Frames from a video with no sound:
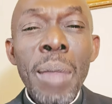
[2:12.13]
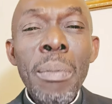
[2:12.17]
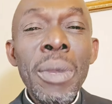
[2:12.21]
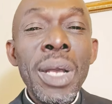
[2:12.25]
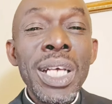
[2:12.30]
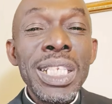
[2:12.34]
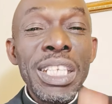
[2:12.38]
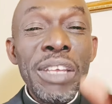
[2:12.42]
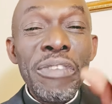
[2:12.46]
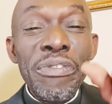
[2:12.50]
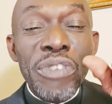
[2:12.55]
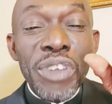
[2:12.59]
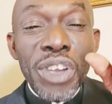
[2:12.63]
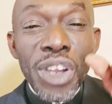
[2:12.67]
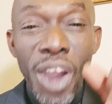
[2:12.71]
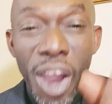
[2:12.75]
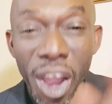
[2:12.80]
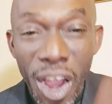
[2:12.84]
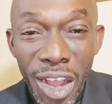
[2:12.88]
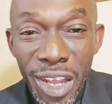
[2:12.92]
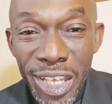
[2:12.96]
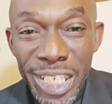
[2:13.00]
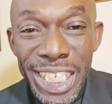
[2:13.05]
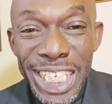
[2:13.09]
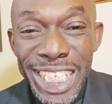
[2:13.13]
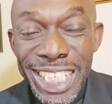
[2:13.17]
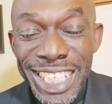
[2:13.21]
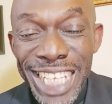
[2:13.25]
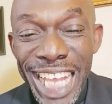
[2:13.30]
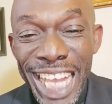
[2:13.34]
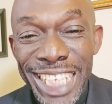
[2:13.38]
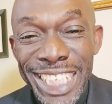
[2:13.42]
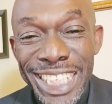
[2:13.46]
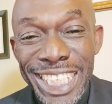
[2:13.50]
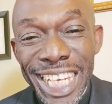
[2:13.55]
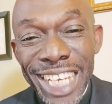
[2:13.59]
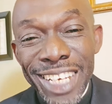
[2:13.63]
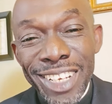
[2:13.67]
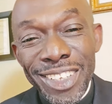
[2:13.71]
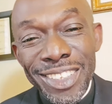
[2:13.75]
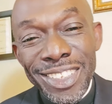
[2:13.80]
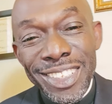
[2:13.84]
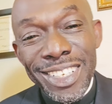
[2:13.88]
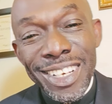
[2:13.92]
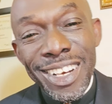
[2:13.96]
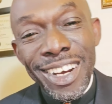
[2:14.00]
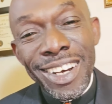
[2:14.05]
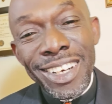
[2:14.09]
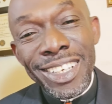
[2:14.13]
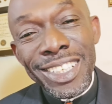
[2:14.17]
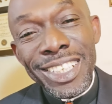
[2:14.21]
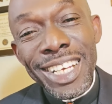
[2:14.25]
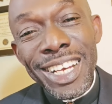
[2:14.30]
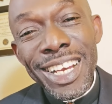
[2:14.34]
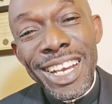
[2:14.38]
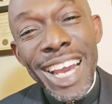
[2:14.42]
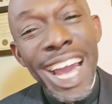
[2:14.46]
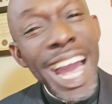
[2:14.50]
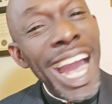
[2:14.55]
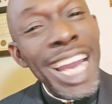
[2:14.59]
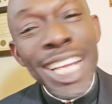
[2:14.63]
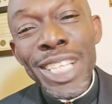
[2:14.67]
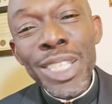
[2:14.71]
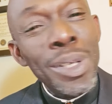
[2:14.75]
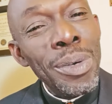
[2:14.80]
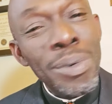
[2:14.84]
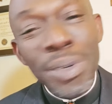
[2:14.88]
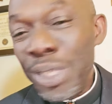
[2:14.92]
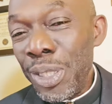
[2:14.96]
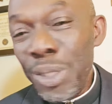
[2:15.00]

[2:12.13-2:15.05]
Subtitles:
Because if God is that jealous God, you